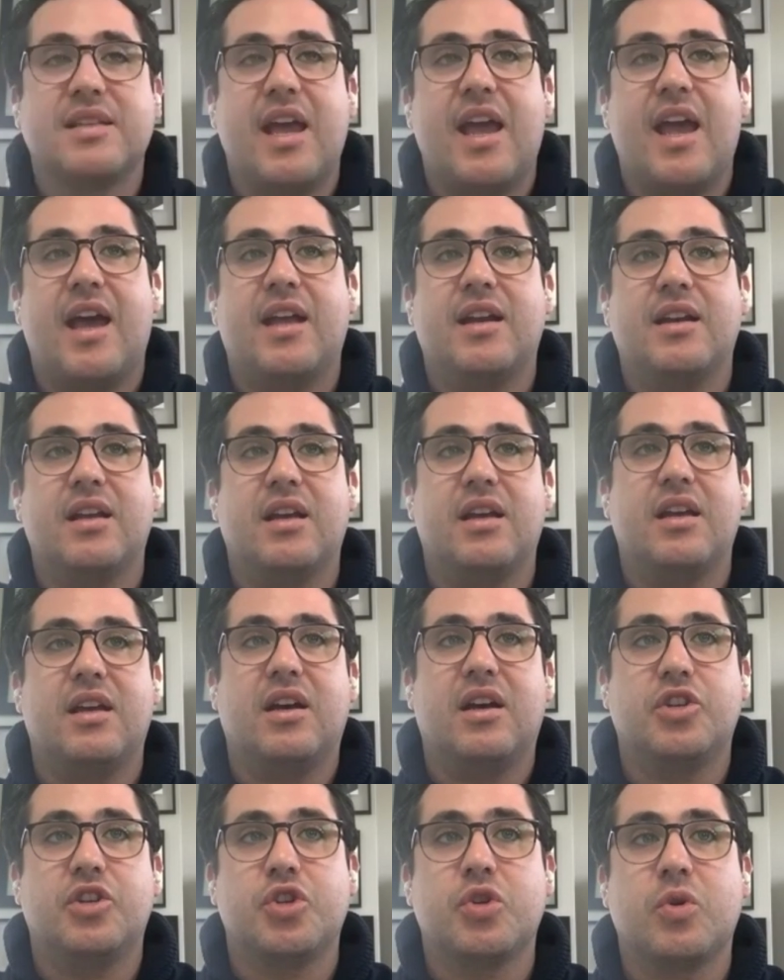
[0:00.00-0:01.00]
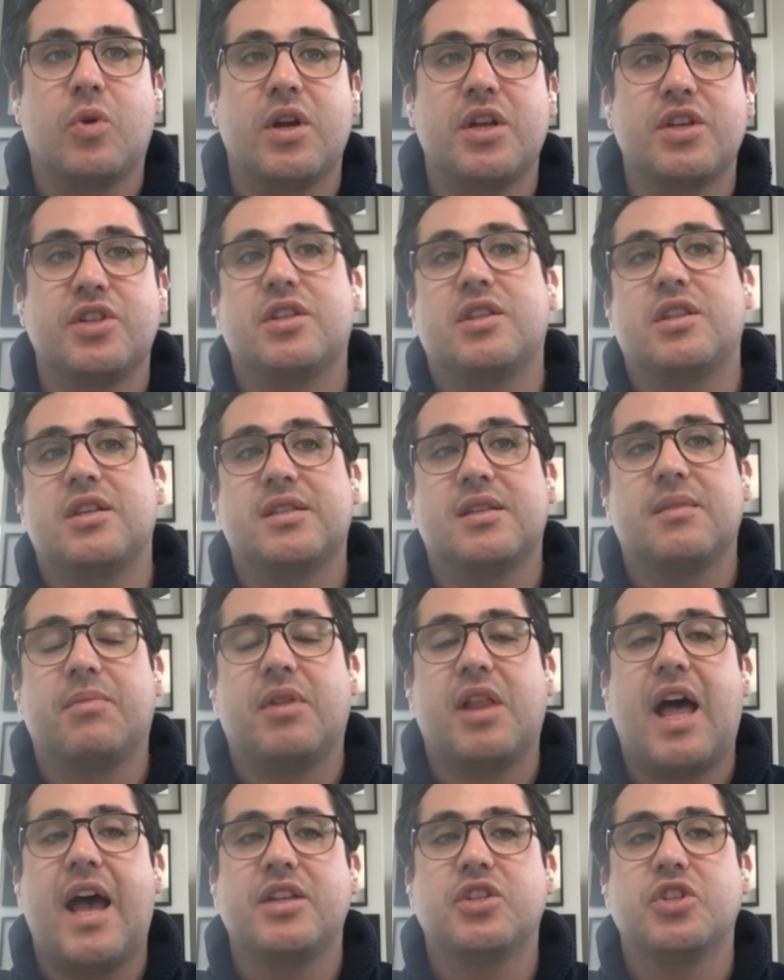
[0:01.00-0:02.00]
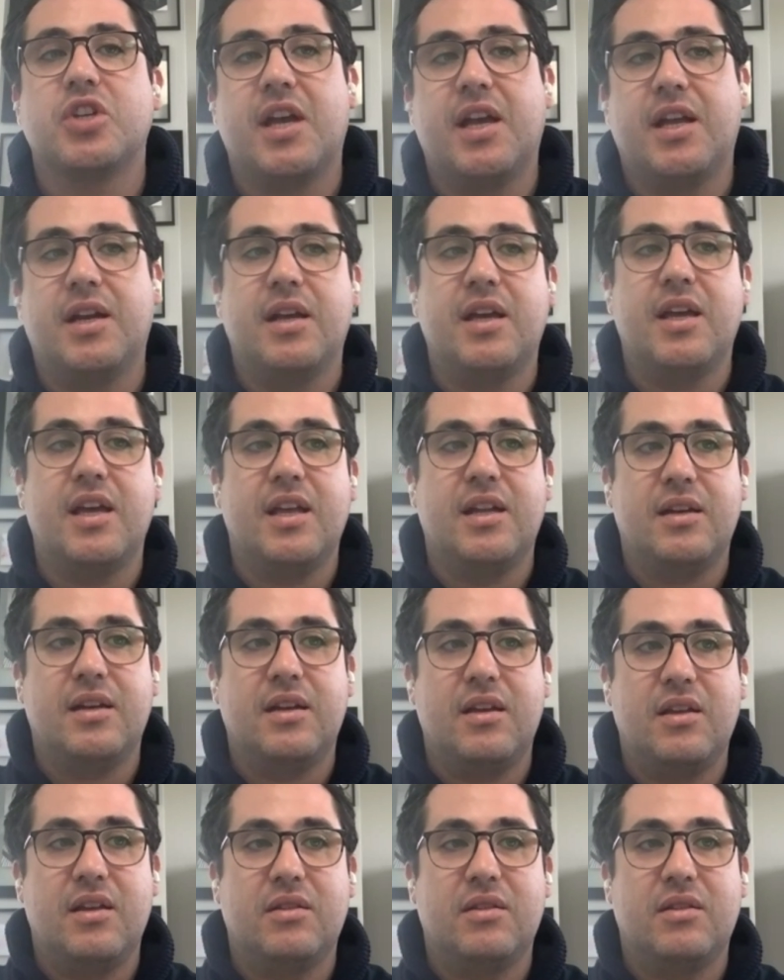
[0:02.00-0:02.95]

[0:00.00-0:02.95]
and a shortage in the supply chain. And